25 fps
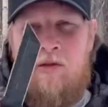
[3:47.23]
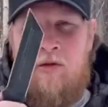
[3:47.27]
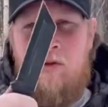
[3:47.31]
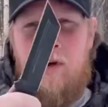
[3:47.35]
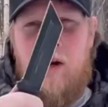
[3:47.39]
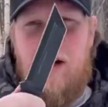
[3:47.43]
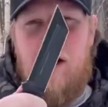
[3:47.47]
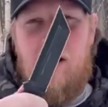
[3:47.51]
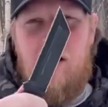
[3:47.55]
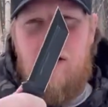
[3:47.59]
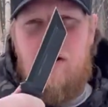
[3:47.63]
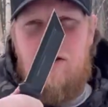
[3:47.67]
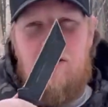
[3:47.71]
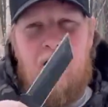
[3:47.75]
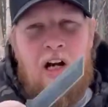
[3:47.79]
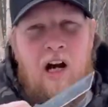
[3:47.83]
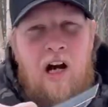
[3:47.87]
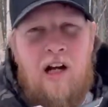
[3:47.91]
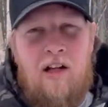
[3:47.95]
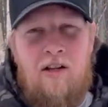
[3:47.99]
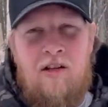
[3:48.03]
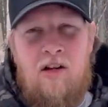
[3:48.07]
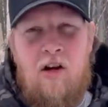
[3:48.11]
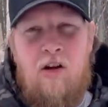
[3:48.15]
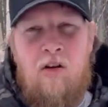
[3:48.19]
regular
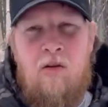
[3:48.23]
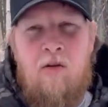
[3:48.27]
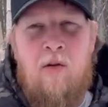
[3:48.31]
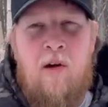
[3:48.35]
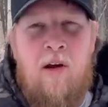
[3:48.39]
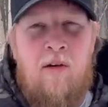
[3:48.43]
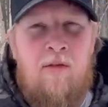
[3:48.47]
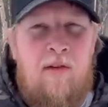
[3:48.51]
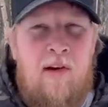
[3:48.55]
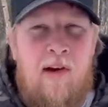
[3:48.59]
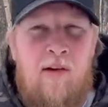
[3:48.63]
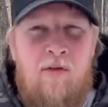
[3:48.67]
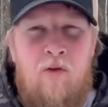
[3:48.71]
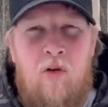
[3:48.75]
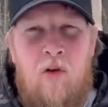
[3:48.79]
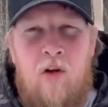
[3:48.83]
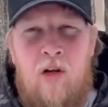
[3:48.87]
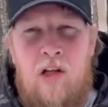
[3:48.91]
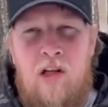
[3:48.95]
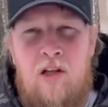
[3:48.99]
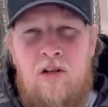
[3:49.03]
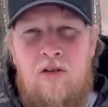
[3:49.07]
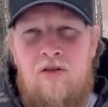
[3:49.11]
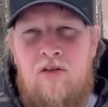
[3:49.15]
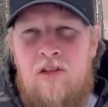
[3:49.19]
Tonto if you ever want
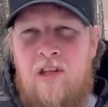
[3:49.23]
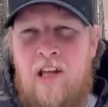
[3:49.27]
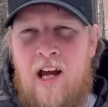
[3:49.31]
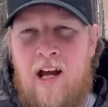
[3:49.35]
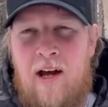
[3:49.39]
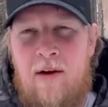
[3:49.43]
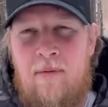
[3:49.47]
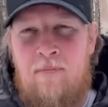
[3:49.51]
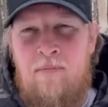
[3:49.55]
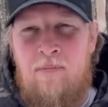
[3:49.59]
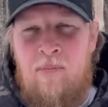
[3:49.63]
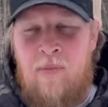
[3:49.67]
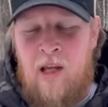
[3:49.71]
to use that.